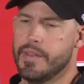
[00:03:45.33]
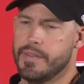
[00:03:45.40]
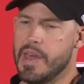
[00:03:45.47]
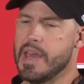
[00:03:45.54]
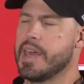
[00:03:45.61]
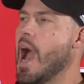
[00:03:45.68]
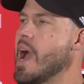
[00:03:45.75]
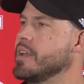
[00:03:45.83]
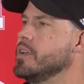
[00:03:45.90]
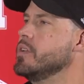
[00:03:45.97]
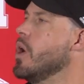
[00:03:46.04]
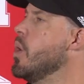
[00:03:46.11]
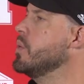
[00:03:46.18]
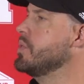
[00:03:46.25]
they kind
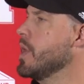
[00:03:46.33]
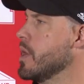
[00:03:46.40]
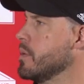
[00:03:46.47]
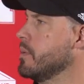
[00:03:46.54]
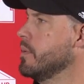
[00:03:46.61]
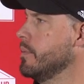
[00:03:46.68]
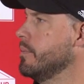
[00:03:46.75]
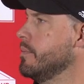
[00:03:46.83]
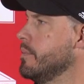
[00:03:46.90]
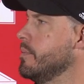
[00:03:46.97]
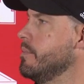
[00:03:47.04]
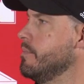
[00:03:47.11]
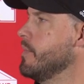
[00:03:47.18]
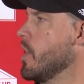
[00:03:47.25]
of know what they're
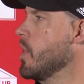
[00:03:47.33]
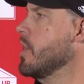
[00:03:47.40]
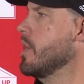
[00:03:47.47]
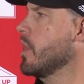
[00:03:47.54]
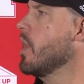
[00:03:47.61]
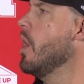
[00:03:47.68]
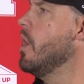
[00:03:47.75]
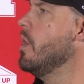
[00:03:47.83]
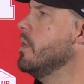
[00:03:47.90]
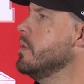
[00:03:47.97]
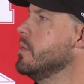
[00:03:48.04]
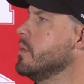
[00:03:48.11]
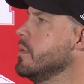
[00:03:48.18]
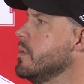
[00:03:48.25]
going to
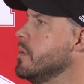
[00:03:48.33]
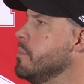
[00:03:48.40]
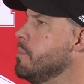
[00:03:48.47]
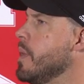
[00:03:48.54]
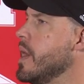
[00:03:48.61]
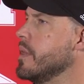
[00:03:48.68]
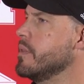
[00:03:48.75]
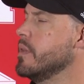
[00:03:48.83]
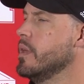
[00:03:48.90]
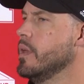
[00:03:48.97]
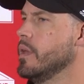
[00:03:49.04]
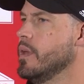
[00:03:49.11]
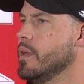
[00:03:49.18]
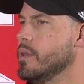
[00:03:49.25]
call. But
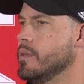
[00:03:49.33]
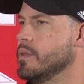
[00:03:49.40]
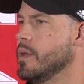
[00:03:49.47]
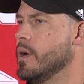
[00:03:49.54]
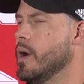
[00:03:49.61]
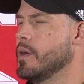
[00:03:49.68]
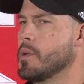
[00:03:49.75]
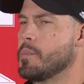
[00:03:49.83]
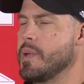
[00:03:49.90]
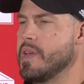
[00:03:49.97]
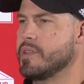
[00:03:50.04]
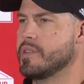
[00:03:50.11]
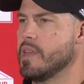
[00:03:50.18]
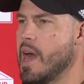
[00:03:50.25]
the other
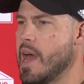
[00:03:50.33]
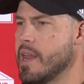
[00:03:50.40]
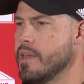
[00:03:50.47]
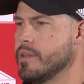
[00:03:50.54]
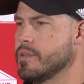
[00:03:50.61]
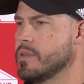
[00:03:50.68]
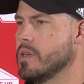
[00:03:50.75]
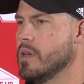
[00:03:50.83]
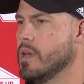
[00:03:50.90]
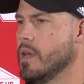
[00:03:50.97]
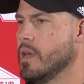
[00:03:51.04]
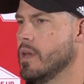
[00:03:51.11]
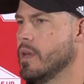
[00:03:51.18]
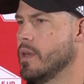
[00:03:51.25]
piece of that is
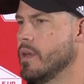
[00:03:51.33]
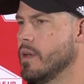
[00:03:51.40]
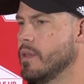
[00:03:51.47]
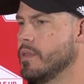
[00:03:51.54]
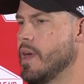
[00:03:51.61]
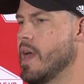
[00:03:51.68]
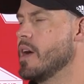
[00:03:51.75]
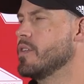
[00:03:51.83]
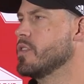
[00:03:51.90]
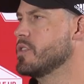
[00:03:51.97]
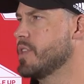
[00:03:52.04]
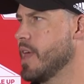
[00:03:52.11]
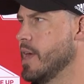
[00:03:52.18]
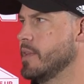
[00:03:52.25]
they
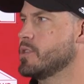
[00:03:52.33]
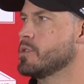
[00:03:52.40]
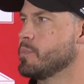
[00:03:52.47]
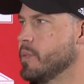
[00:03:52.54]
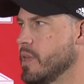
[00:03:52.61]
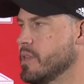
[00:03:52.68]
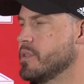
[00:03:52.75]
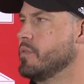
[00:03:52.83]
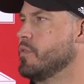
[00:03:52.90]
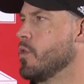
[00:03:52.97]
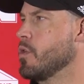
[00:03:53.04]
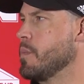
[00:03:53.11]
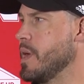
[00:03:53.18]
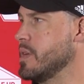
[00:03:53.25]
understand splits and
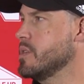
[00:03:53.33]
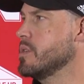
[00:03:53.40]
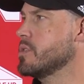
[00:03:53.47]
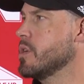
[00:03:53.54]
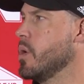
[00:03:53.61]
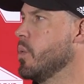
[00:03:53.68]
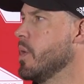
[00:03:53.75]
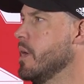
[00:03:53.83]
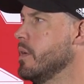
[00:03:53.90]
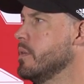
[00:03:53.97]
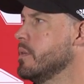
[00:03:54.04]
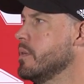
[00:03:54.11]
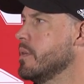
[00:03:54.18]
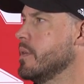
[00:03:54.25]
formation so
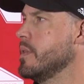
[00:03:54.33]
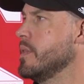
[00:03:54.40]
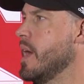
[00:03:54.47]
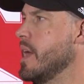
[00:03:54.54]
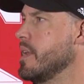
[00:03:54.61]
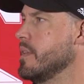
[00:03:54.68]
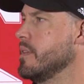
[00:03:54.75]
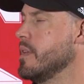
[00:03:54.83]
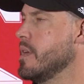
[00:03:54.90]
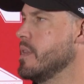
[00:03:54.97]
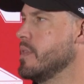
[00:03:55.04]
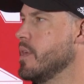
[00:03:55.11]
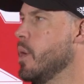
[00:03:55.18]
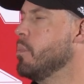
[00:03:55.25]
well that
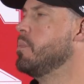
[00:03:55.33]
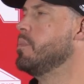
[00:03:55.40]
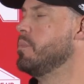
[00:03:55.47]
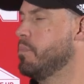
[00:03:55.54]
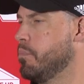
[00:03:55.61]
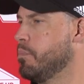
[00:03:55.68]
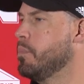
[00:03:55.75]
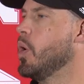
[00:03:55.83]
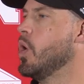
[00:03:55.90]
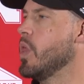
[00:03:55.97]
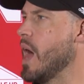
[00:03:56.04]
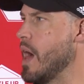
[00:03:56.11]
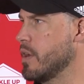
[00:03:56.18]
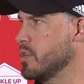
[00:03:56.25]
they'll
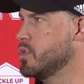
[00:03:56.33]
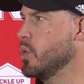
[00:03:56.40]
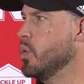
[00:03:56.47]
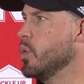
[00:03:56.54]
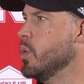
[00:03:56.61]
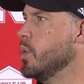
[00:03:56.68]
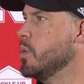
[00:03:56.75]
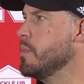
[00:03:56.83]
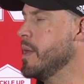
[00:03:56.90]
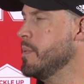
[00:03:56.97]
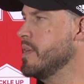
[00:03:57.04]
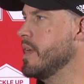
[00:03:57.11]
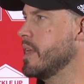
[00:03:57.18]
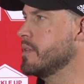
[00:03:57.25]
pull out a tool
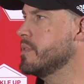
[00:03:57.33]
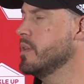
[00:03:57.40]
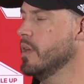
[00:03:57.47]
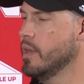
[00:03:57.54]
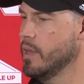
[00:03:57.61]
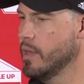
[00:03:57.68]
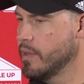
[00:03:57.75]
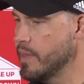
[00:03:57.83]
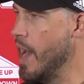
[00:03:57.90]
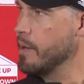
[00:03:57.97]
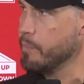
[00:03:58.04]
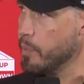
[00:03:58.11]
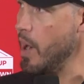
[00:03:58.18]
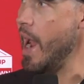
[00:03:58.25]
maybe that's
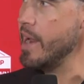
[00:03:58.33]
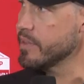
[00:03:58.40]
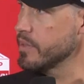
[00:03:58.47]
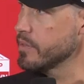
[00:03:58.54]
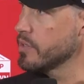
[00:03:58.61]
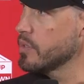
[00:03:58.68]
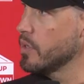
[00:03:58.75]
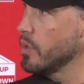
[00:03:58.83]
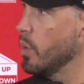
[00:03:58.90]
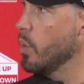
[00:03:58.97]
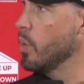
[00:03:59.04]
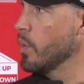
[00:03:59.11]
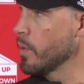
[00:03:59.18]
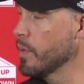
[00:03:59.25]
not practiced
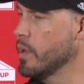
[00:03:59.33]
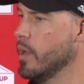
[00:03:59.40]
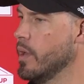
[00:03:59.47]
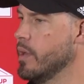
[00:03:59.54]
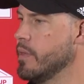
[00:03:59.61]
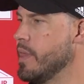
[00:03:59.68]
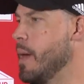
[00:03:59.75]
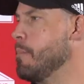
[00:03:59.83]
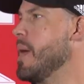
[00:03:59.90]
or that